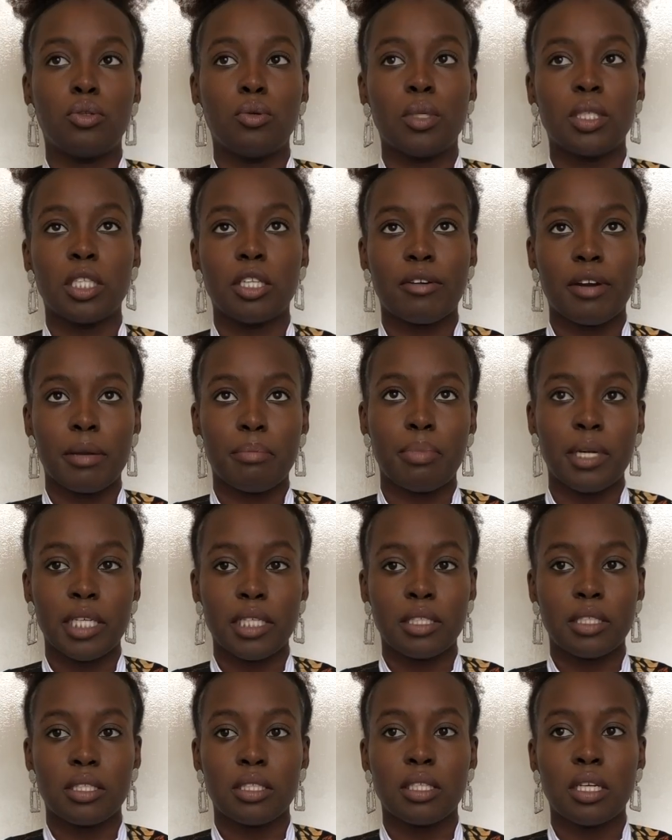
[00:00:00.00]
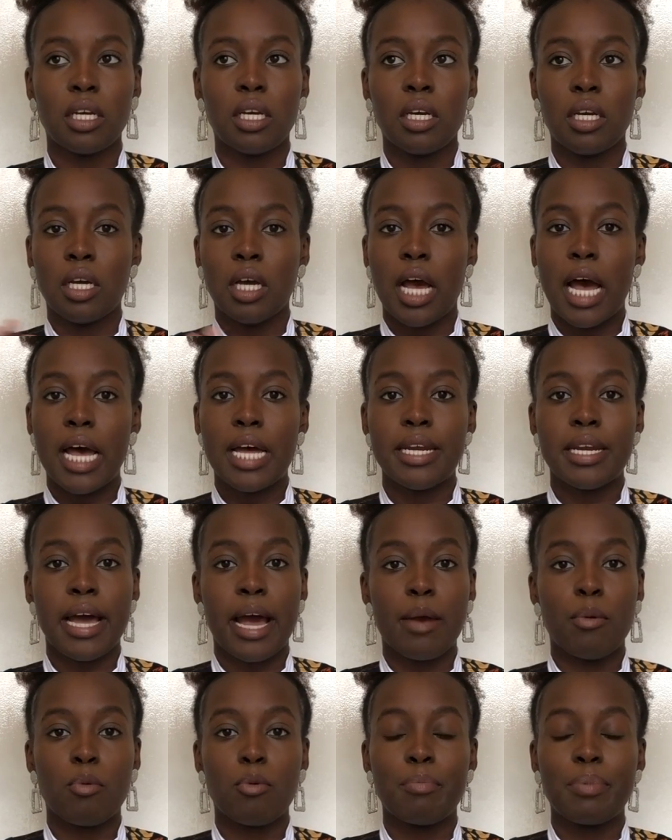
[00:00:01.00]
Always a great place, and
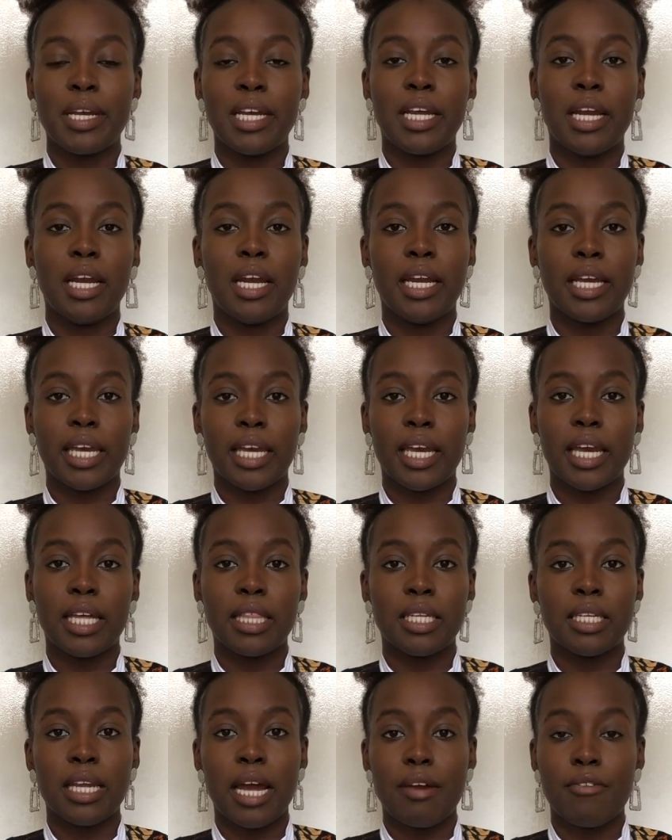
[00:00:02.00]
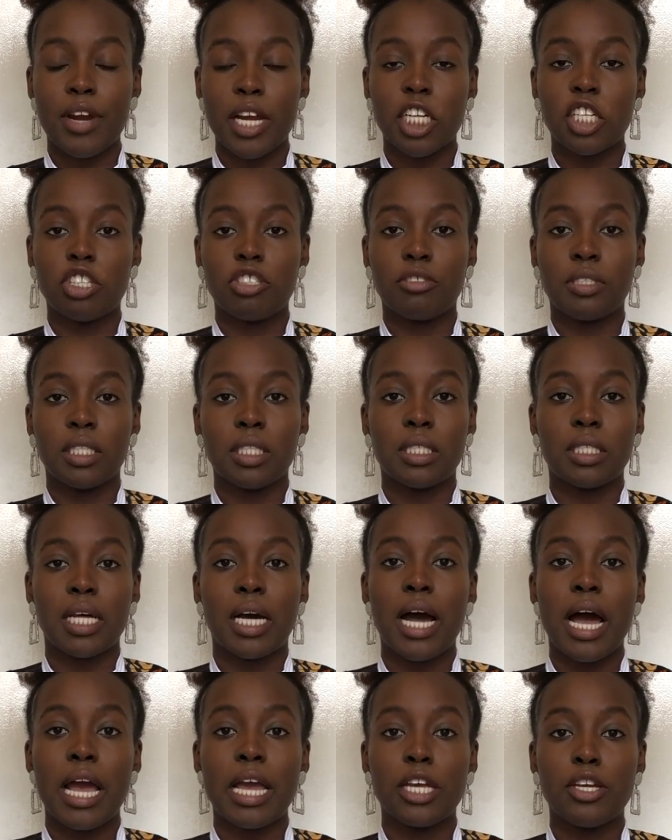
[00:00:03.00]
I will be linking the directories that
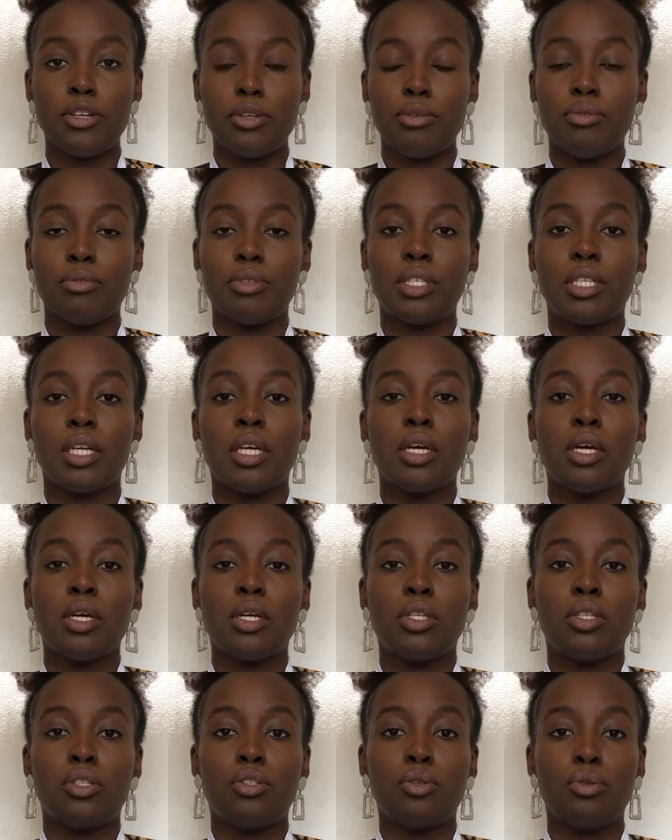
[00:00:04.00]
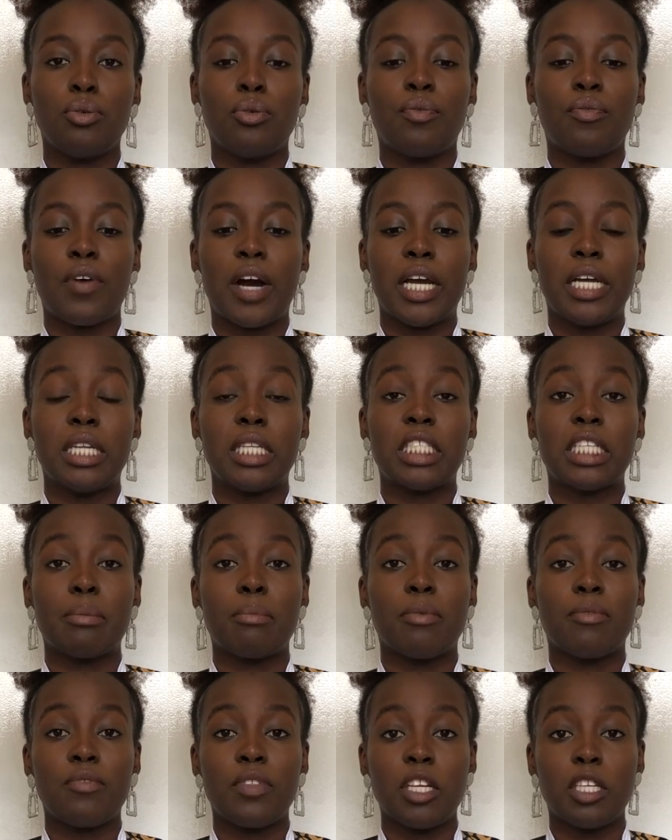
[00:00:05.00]
I used to find some
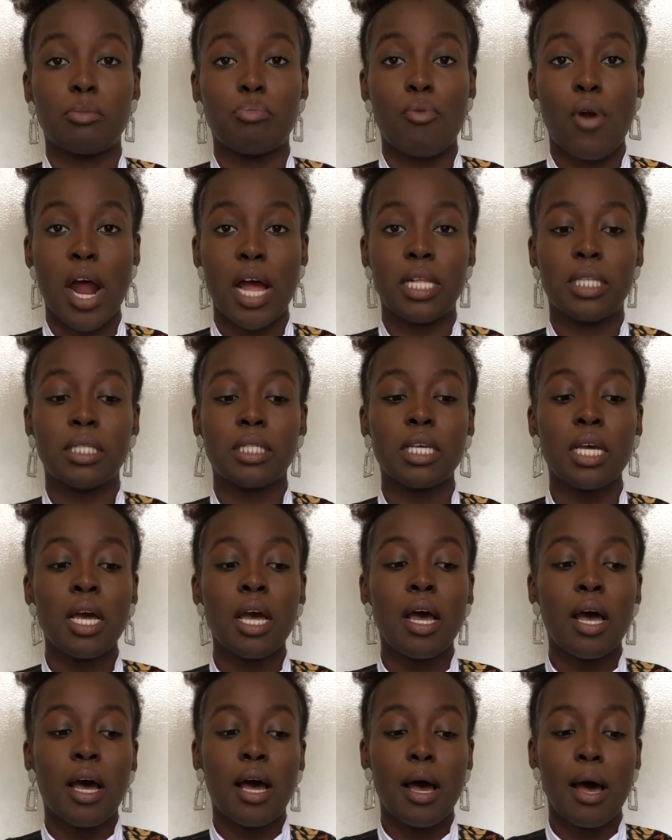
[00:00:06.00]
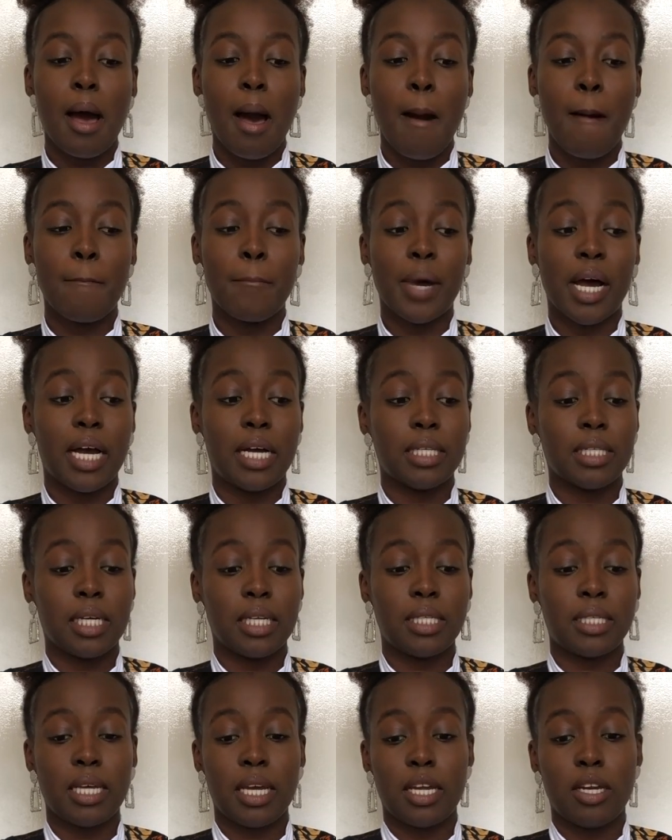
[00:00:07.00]
of these brands. But as I
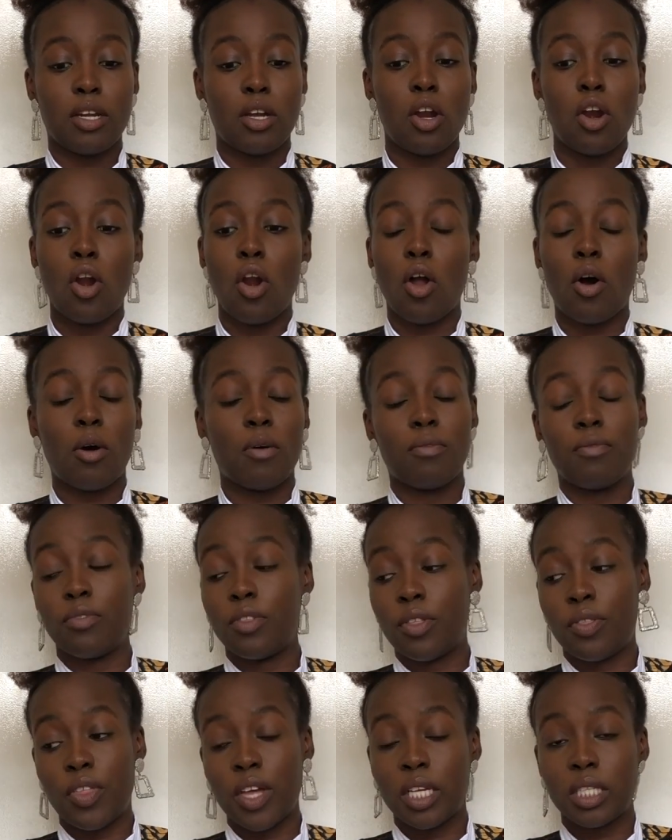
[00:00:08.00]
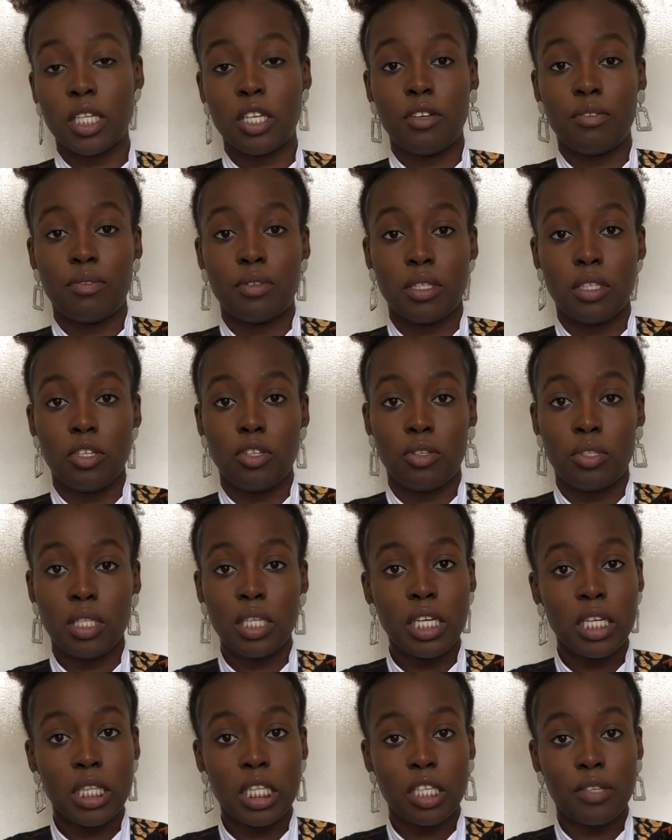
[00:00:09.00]
said, a lot of the things that you
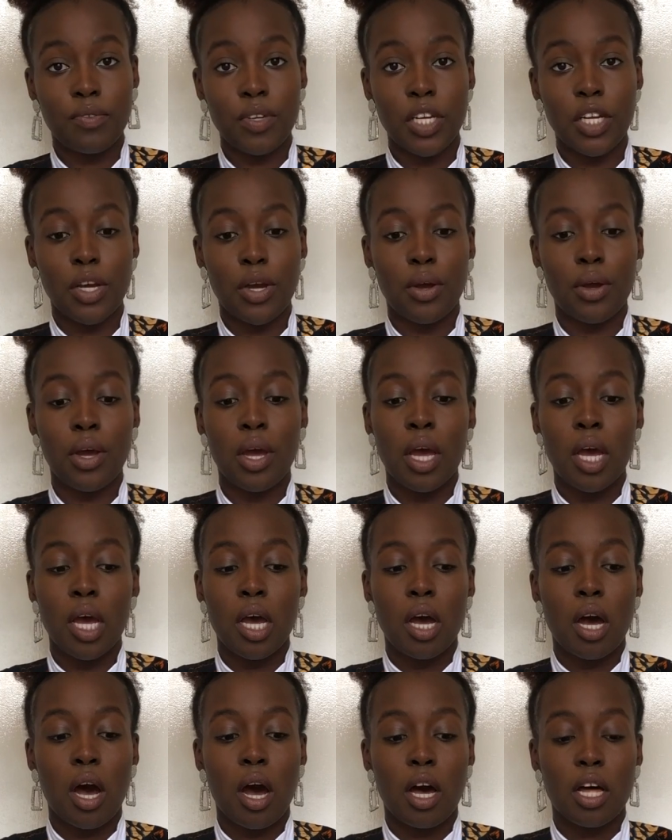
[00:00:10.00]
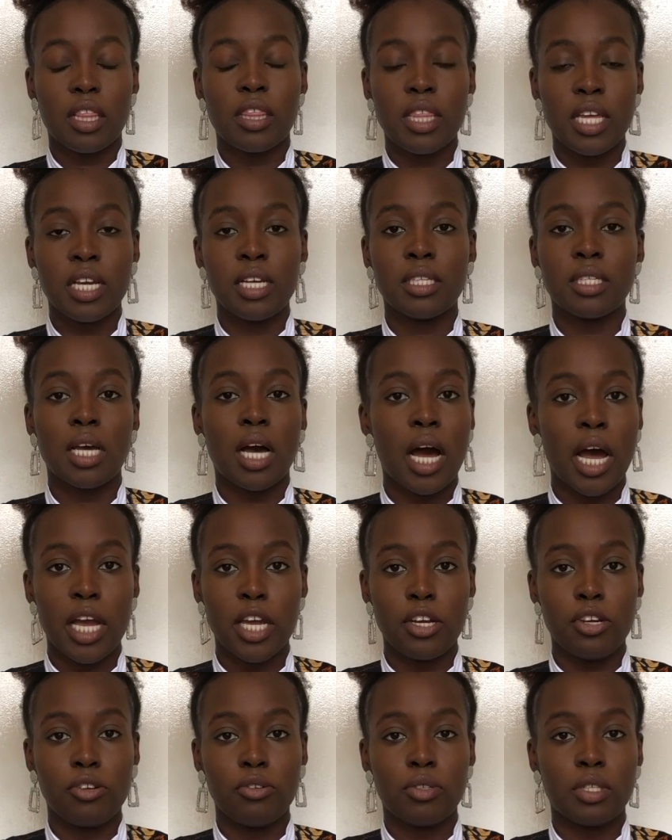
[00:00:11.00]
see in this video are things I
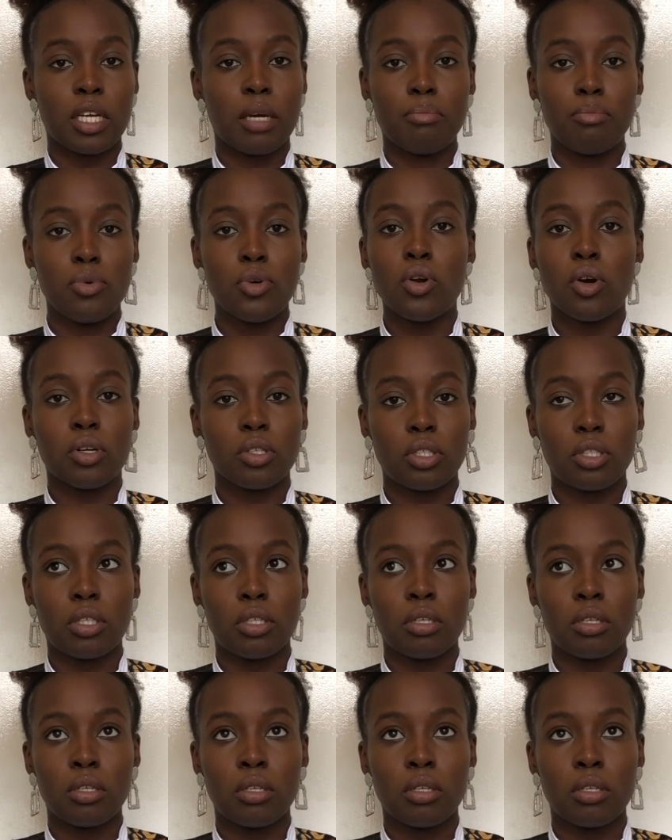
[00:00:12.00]
use. I'm not